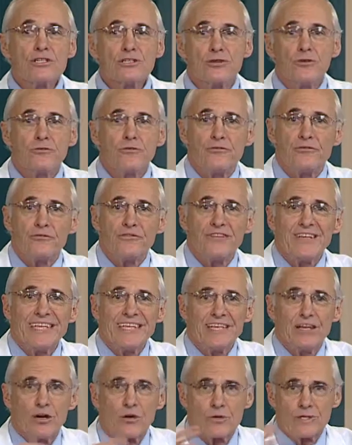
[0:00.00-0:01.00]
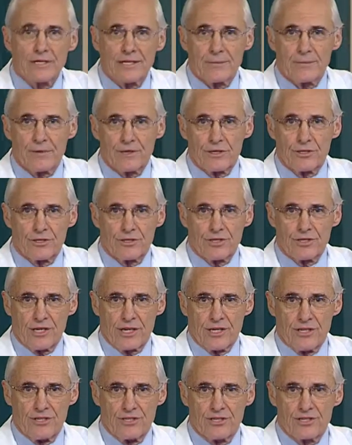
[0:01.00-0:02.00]
to phenotypical
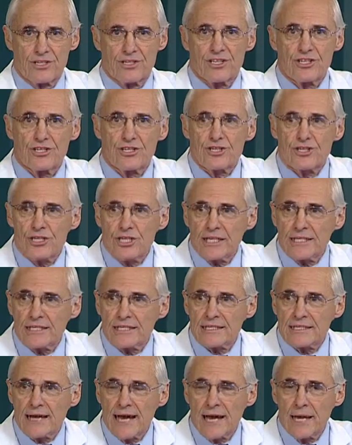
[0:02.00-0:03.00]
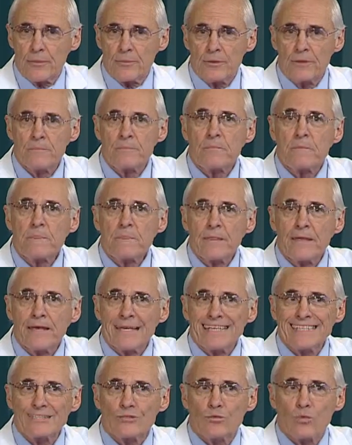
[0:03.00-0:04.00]
changes. The genotype
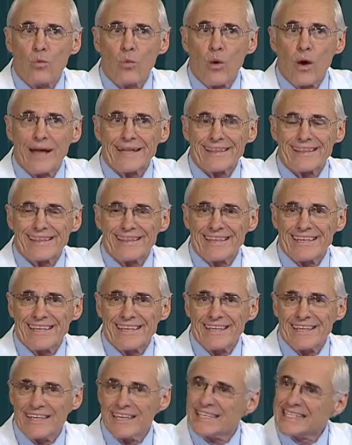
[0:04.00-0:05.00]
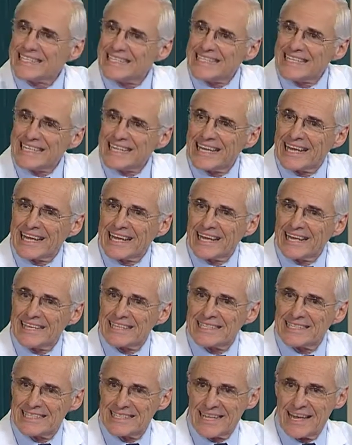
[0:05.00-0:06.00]
is what the
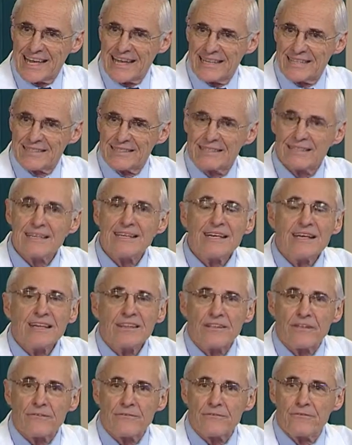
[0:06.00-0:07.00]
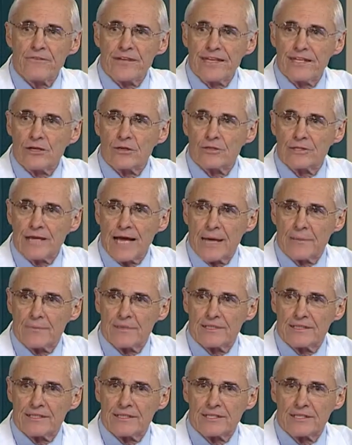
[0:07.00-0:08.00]
DNA says. The phenotype
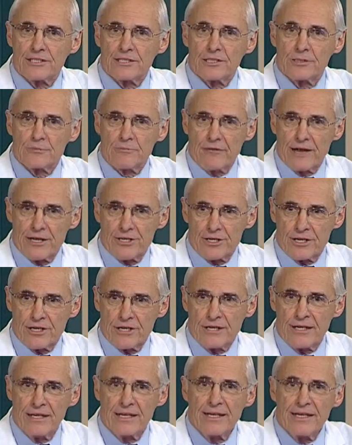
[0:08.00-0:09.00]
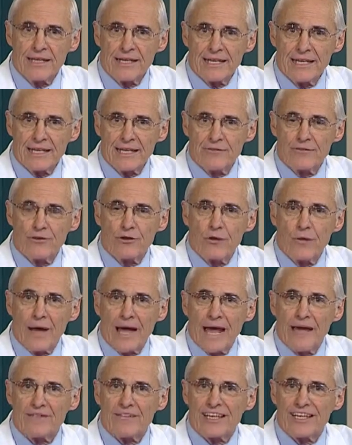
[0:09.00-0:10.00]
is the expression. If you
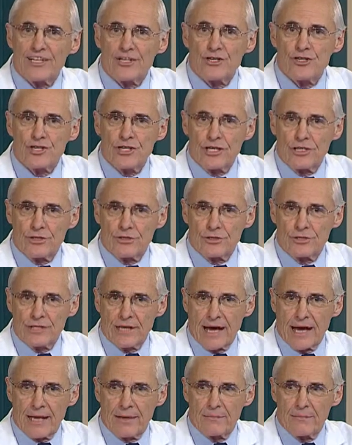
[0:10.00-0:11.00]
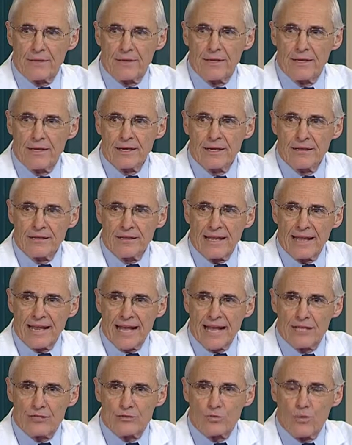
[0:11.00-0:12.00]
have a genotype that
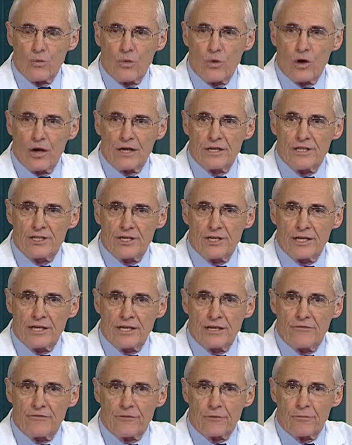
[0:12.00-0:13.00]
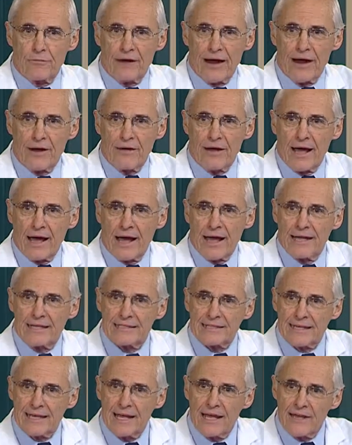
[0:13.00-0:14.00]
has one gene for brown
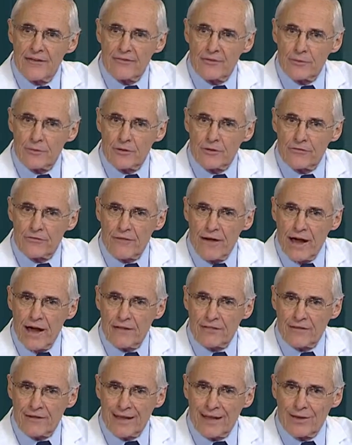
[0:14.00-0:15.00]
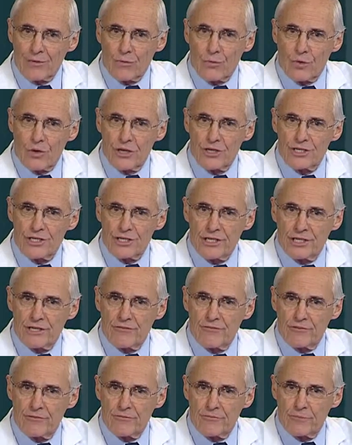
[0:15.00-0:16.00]
eyes from your father and one
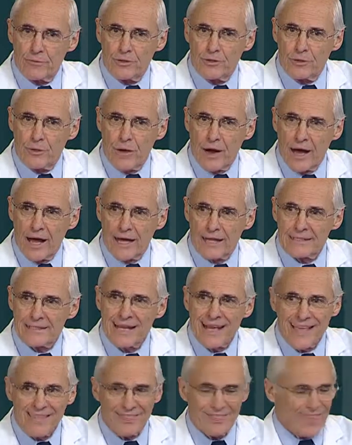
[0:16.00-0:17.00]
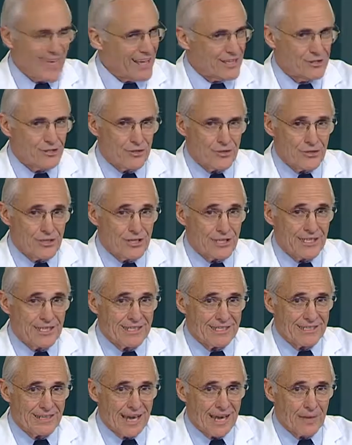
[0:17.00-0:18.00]
gene for blue eyes, that's your
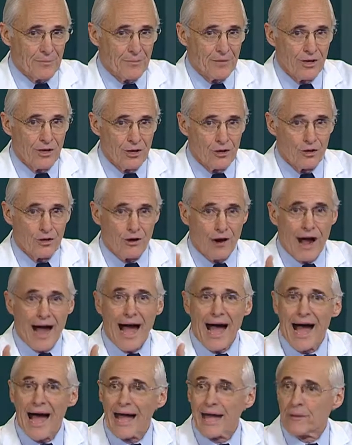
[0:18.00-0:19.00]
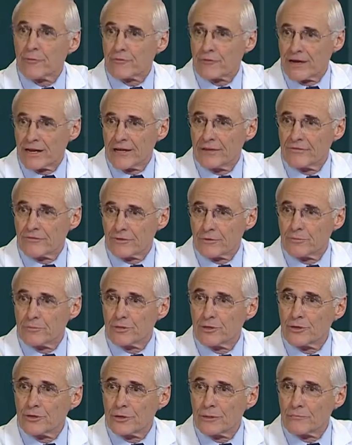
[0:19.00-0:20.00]
genotype. You're a hybrid for
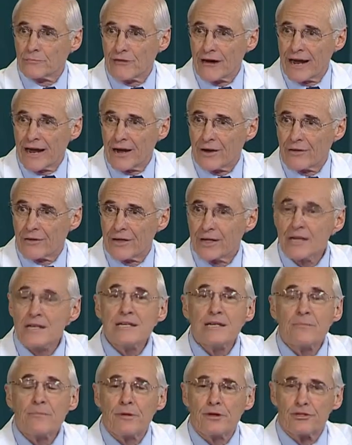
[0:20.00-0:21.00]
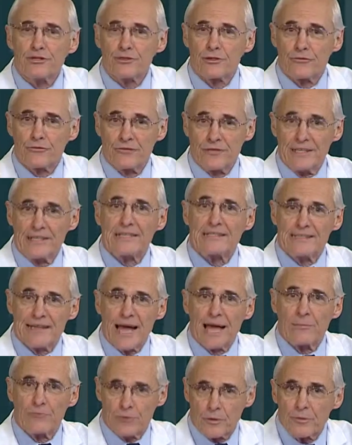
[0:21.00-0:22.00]
blue and brown, but your
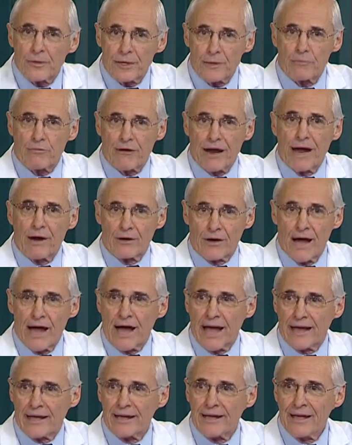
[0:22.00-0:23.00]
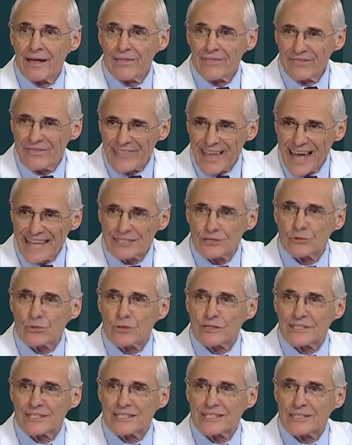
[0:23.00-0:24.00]
phenotype will be a brown eye. That's
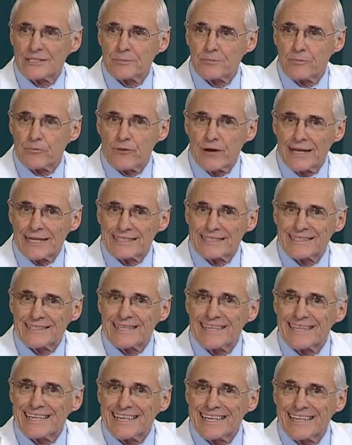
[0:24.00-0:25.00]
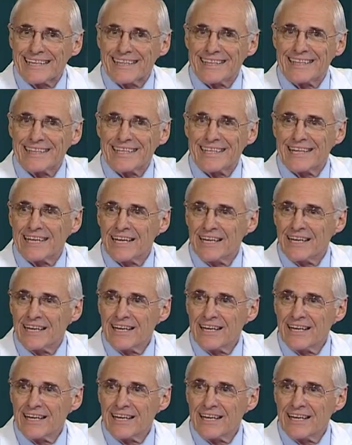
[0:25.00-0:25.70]
what's expressed in the